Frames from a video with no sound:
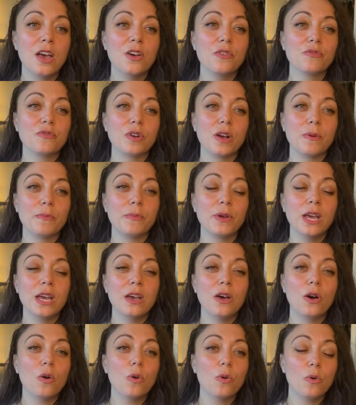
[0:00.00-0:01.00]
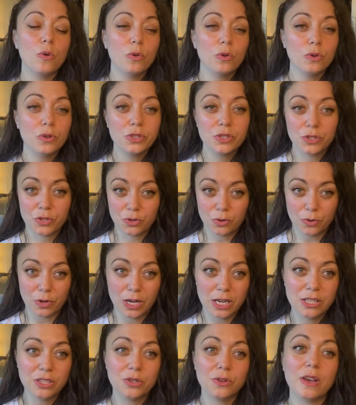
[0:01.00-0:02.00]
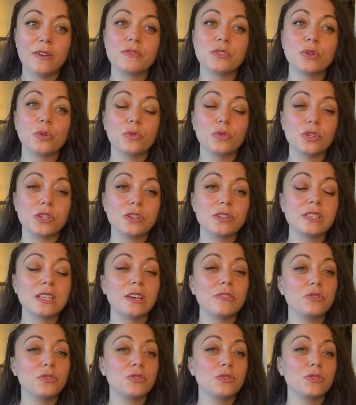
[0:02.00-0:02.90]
from old stories you have told yourself